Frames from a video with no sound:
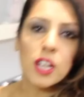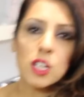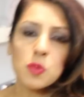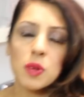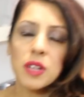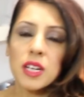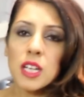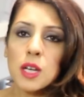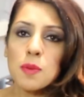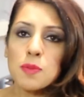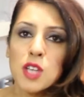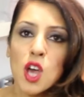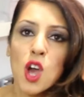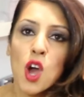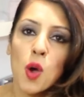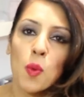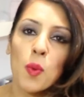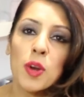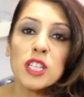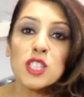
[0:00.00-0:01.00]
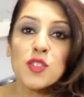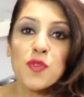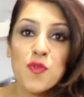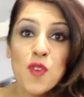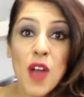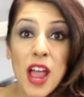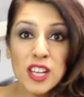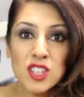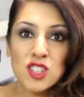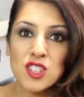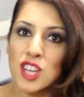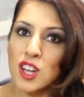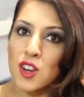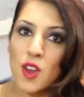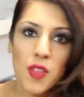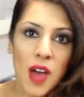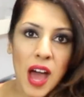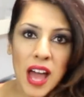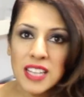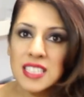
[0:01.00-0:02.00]
because when it's fresh, because I know
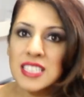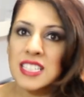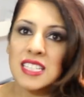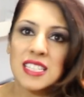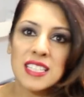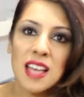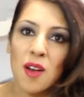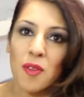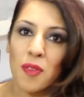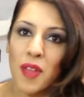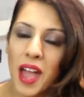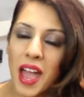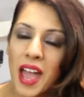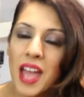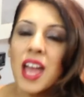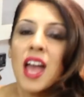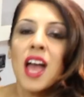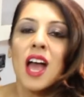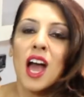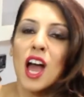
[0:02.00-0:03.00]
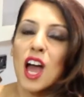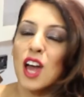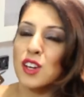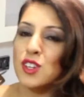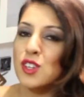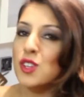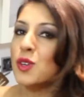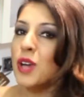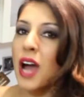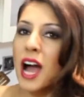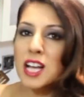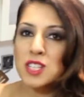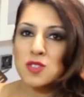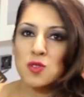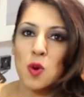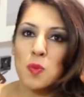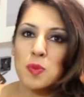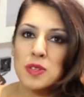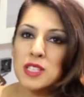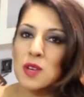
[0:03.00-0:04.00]
the aunties out there, and you guys
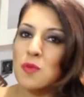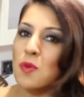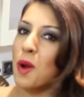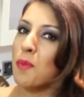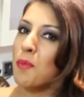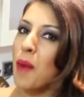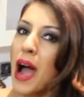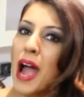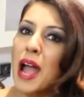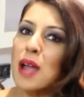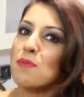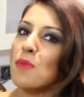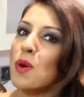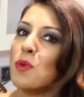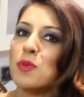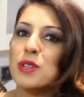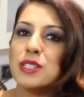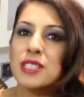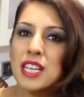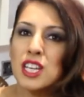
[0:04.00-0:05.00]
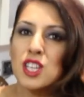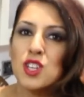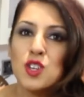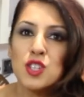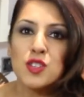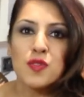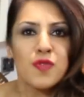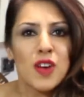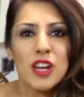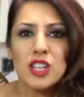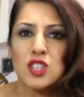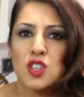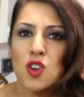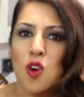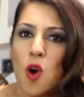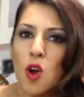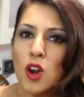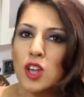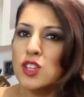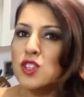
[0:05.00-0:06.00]
will be saying, well, my mum would say use fresh
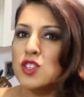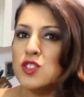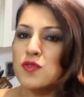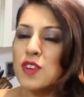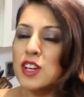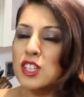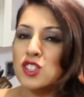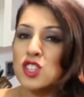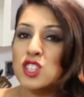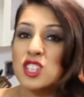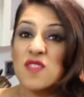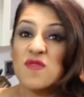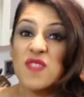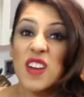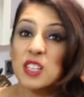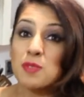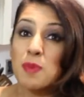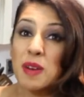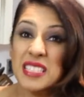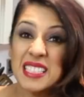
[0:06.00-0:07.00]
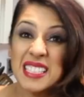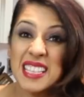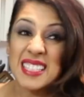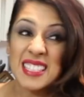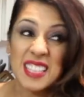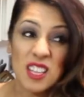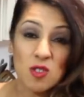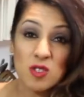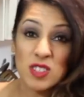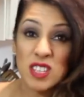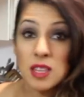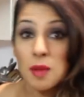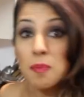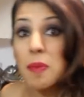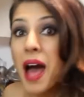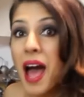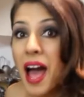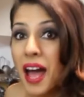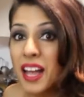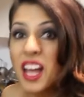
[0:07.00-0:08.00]
garlic, use fresh ginger. In fact, my sister, who's in the
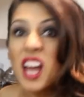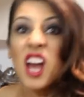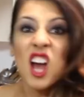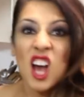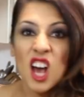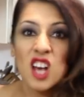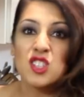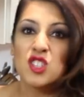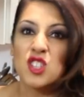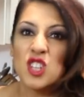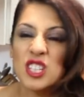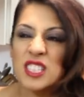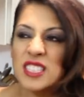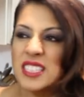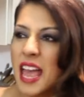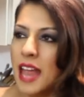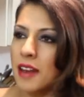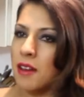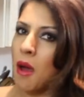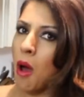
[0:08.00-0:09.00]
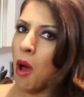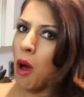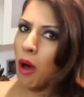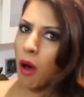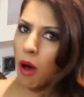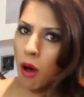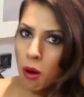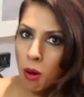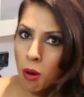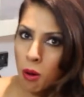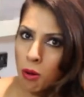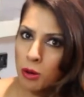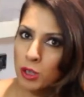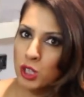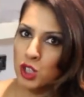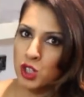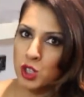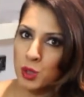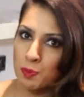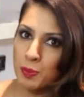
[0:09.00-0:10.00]
back, has just said, oh, you
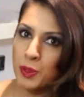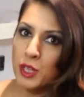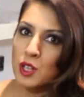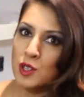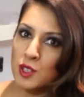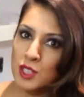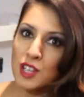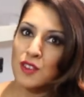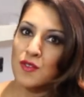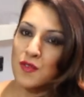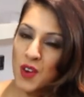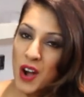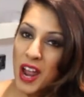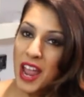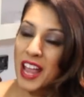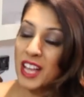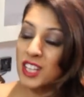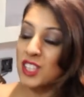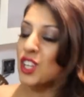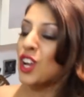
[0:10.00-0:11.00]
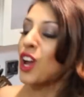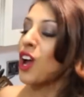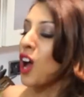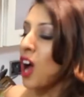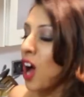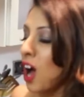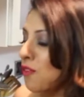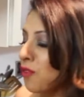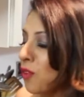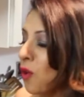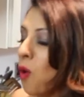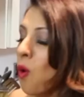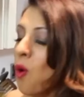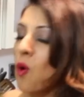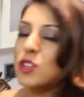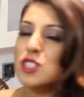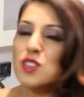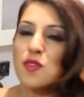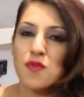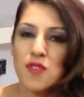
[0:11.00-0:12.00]
should be using fresh. Of
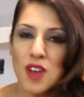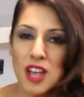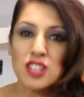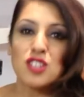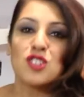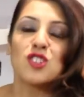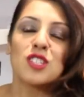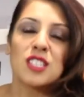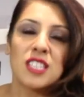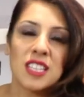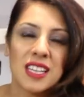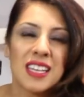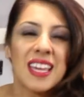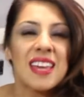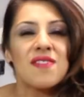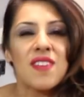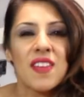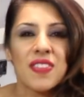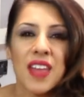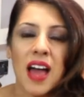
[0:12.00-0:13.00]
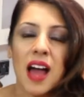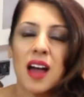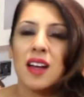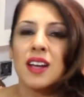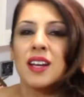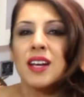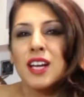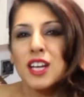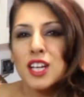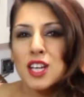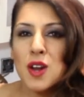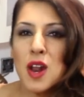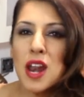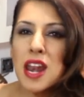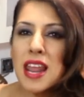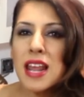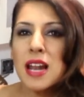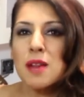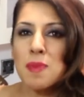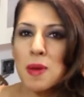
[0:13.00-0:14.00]
course, fresh does give it that, you know,
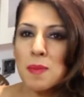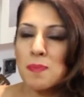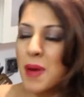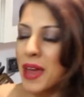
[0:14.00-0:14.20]
little bit